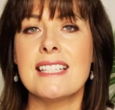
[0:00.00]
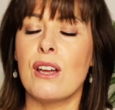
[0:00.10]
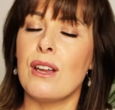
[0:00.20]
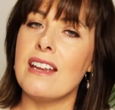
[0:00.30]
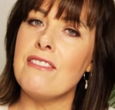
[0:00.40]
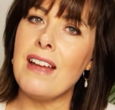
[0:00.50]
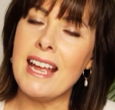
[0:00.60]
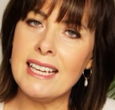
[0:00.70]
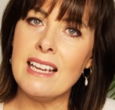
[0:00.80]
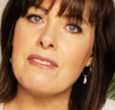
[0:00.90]
So if
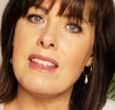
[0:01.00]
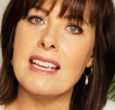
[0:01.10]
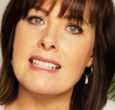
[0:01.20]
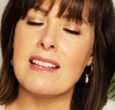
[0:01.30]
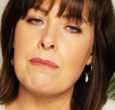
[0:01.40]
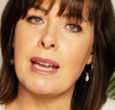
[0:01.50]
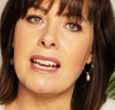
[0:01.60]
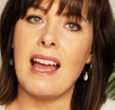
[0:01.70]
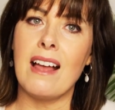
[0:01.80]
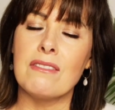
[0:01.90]
any of these have
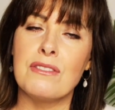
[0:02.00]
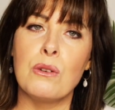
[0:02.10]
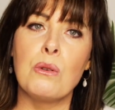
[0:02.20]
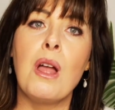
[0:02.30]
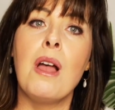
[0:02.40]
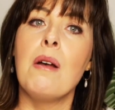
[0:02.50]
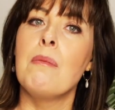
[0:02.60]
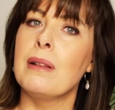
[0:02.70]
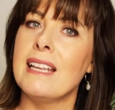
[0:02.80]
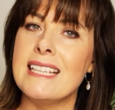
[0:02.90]
been helpful,
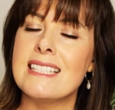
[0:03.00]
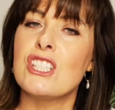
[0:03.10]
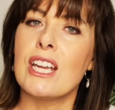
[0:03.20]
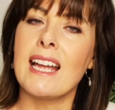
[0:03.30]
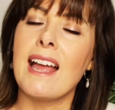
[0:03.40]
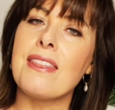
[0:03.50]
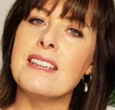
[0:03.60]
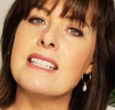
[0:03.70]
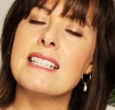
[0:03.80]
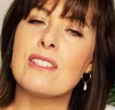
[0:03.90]
please check out
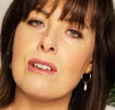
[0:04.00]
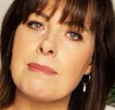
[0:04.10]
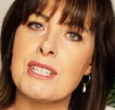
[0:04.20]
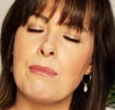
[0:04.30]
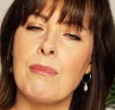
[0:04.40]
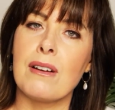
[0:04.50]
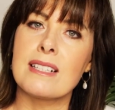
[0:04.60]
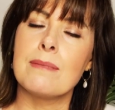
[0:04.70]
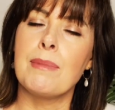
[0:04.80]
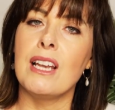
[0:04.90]
the description
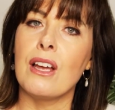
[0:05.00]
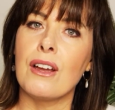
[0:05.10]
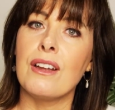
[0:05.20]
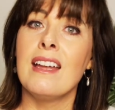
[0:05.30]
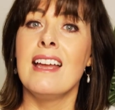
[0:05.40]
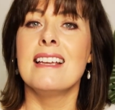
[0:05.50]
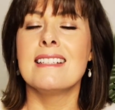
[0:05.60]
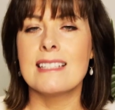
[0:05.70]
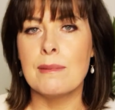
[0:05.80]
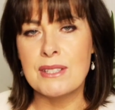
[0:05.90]
box below,
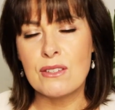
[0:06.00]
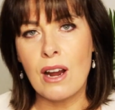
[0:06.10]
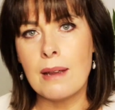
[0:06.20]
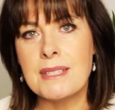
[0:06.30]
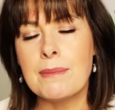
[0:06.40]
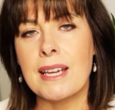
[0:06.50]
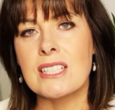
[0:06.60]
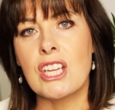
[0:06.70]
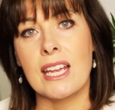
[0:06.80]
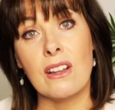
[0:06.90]
subscribe to my
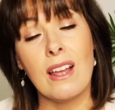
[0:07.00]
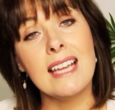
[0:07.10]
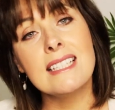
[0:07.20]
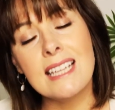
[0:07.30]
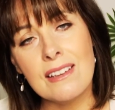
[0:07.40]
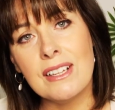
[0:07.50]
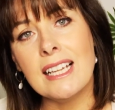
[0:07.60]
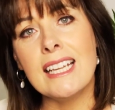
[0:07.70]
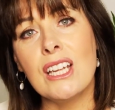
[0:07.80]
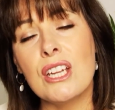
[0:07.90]
channel, and
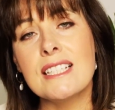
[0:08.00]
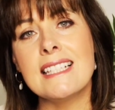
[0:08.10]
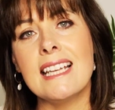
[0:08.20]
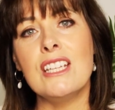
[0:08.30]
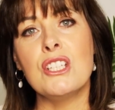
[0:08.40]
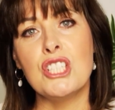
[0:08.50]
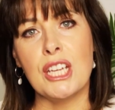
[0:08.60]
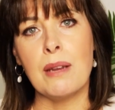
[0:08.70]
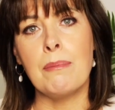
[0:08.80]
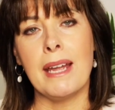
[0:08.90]
definitely go see your
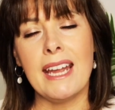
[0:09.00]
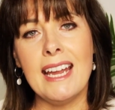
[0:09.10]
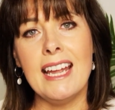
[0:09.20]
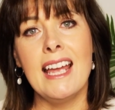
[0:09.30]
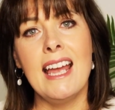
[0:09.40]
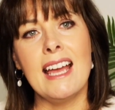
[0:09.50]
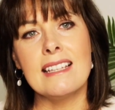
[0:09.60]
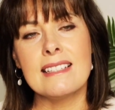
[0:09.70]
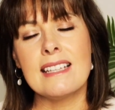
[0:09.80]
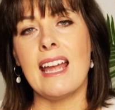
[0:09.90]
GP
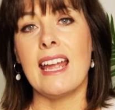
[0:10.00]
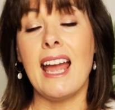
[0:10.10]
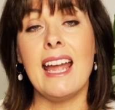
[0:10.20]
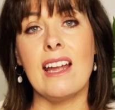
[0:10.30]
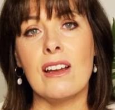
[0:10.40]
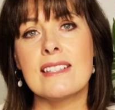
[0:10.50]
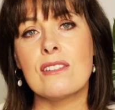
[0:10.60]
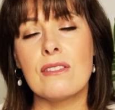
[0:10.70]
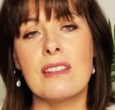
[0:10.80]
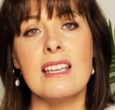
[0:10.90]
and say, hey, I
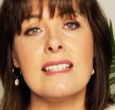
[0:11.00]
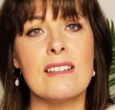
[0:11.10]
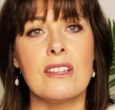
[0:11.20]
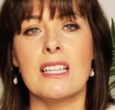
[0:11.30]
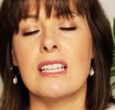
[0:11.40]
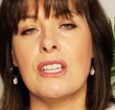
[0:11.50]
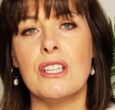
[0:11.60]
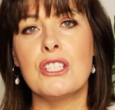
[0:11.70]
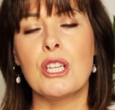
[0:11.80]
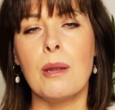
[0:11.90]
saw this on a
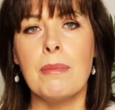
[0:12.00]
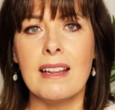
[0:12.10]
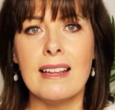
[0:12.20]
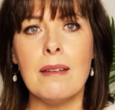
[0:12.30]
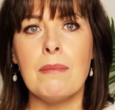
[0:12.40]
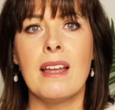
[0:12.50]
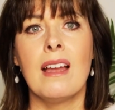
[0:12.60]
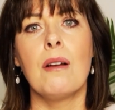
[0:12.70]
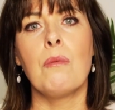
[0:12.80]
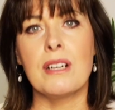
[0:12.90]
YouTube clip.
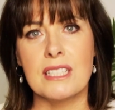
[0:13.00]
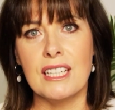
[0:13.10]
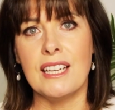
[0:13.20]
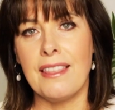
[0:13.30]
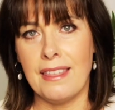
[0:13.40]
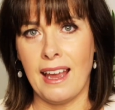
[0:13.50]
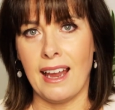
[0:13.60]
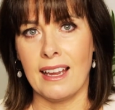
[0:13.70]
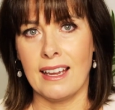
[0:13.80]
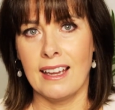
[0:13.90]
What do you
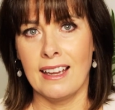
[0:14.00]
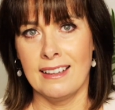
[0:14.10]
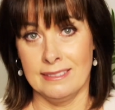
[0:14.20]
think?